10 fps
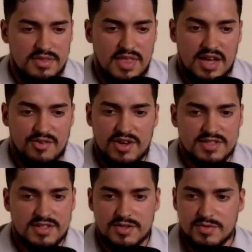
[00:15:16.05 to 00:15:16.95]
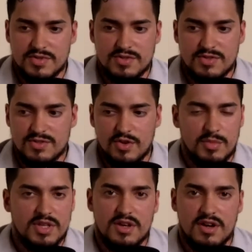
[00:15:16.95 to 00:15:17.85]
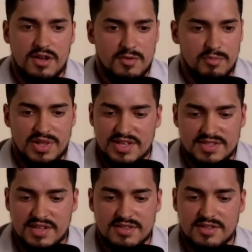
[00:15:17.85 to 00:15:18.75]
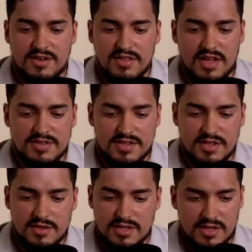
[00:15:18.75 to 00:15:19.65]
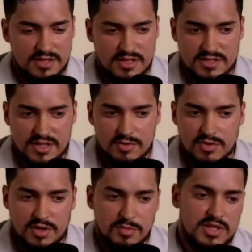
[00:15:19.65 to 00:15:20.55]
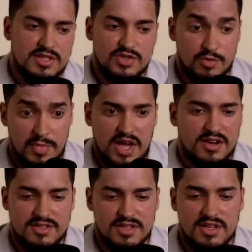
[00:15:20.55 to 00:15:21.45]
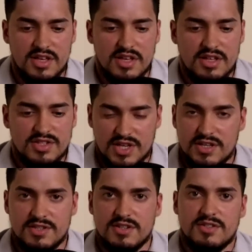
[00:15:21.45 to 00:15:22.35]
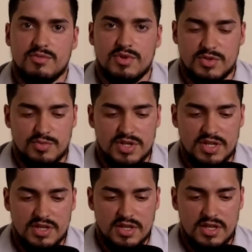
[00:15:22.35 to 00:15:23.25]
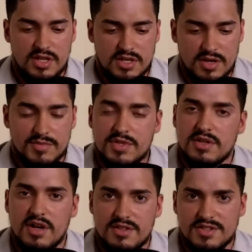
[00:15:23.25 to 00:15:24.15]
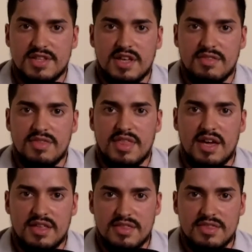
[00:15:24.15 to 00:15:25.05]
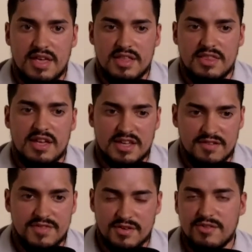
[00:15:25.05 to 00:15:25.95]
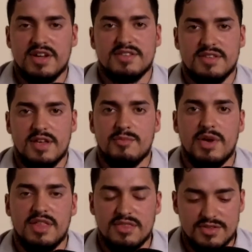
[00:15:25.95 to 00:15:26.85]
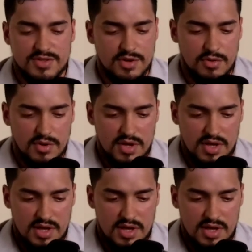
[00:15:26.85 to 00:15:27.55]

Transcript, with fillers: that grace comes with so many blessings in our lives. It, it, is, it will completely dramatically change us once we come to understand that that that gift of grace. Amen. So